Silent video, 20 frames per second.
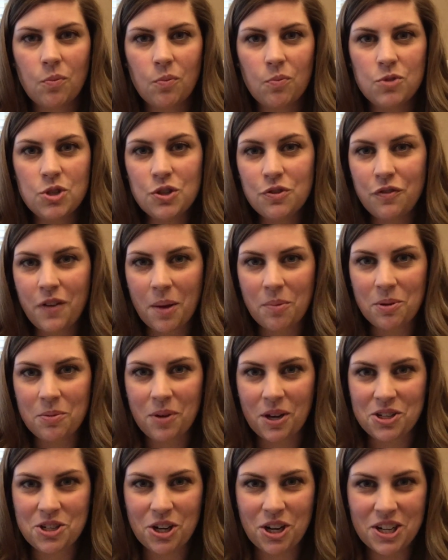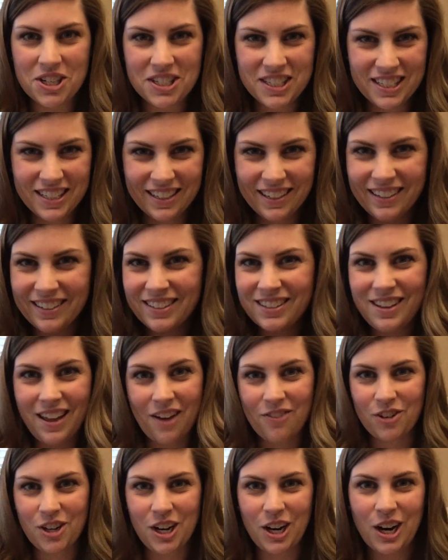do family pictures
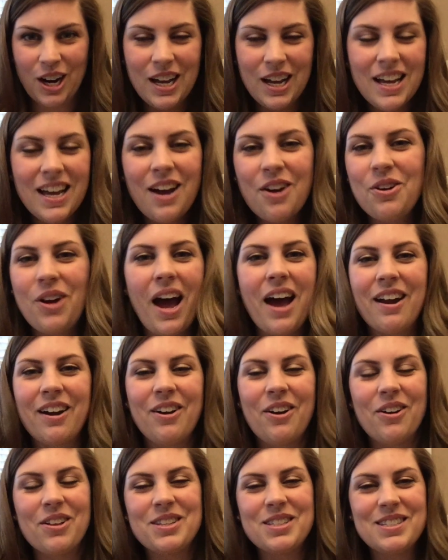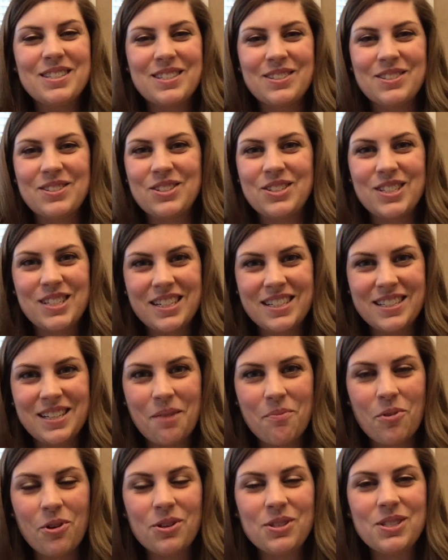every year. I don't know, this is just an
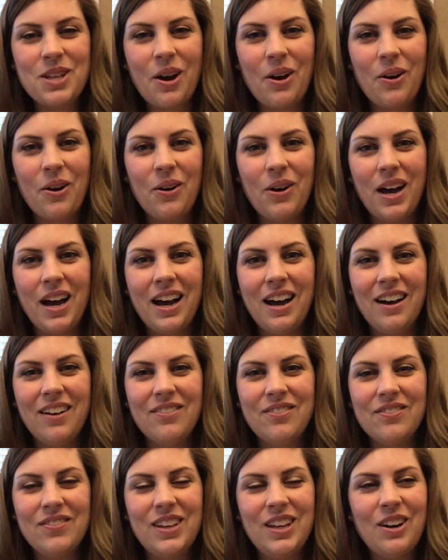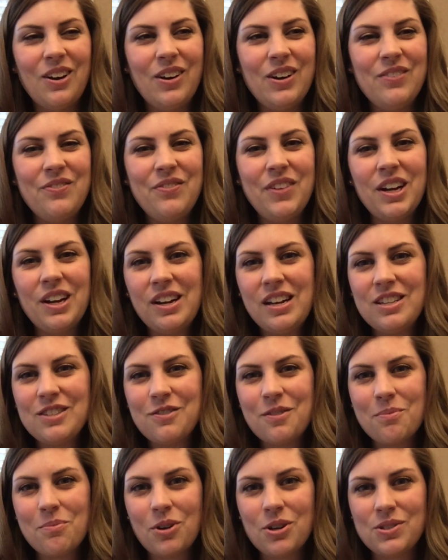example. So, you know, it varies
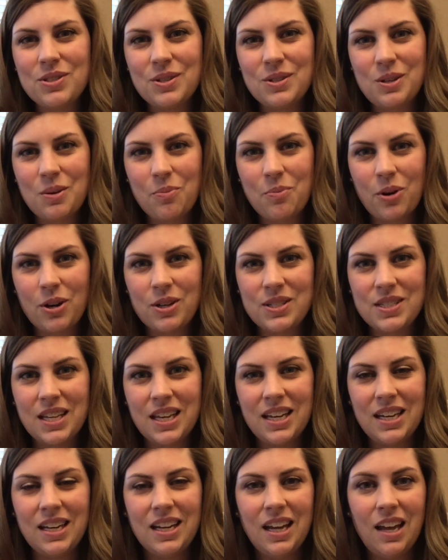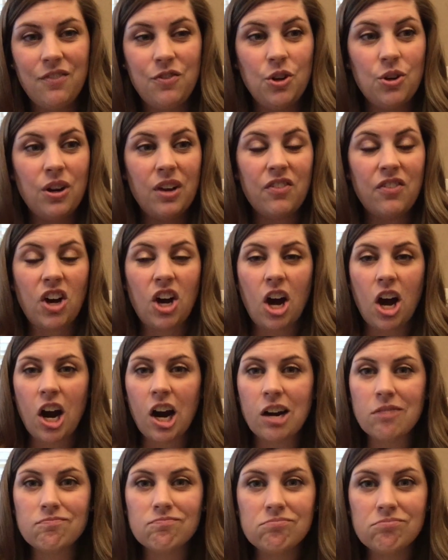from person to person. If you don't have a
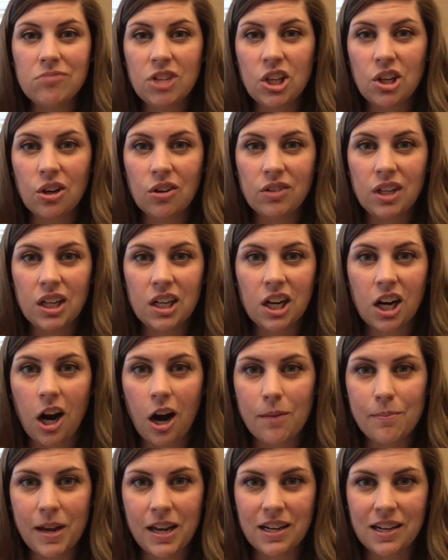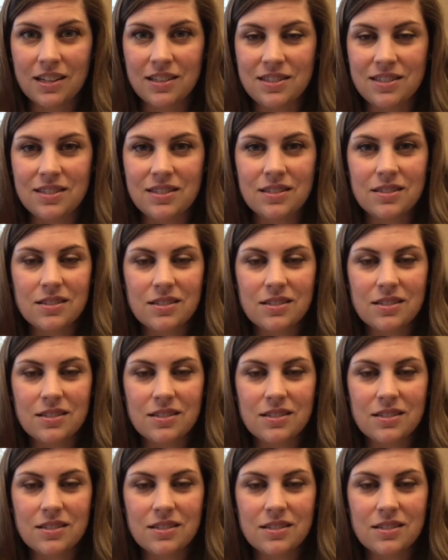car, you don't need a car maintenance